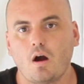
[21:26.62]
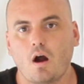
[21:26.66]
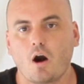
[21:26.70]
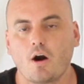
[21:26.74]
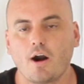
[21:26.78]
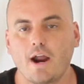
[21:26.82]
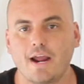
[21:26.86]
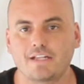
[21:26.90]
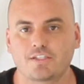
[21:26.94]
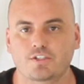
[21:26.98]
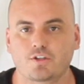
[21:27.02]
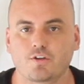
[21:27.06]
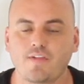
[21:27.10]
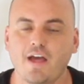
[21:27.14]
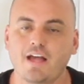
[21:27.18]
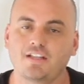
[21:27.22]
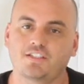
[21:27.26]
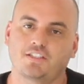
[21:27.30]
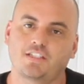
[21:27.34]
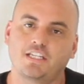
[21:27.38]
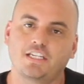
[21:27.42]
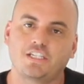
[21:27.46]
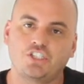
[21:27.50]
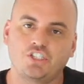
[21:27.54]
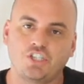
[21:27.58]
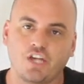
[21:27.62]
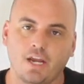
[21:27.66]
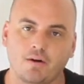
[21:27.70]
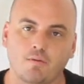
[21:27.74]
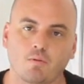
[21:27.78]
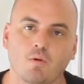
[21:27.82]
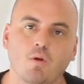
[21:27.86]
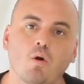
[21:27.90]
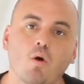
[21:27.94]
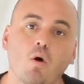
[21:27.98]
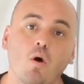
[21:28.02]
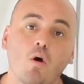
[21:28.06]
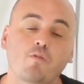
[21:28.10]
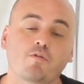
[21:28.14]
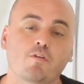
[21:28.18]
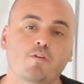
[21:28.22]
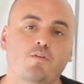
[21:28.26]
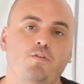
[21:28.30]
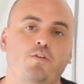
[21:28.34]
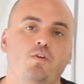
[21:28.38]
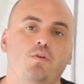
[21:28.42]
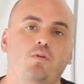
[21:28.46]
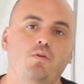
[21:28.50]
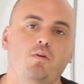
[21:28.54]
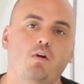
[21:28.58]
All right, so that's the general
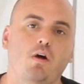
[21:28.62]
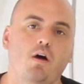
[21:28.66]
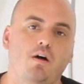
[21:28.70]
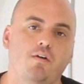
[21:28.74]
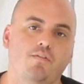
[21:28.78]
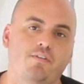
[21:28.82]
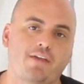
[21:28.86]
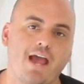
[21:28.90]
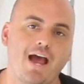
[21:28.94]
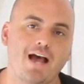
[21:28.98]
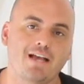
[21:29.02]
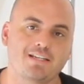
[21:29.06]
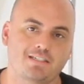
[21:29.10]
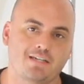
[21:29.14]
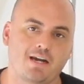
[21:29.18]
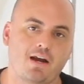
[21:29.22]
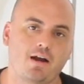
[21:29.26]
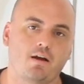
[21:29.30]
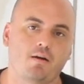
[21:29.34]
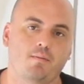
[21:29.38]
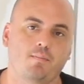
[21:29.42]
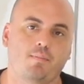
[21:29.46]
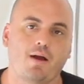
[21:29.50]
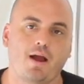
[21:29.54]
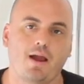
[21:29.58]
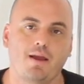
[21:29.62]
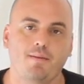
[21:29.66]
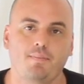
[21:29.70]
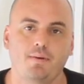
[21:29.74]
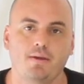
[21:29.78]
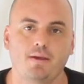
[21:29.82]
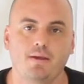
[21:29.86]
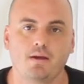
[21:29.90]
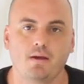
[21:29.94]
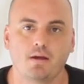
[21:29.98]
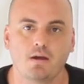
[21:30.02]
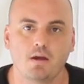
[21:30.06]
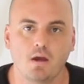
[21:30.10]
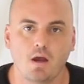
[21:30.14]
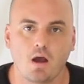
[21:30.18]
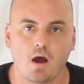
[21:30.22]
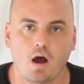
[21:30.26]
overview of cast iron piping.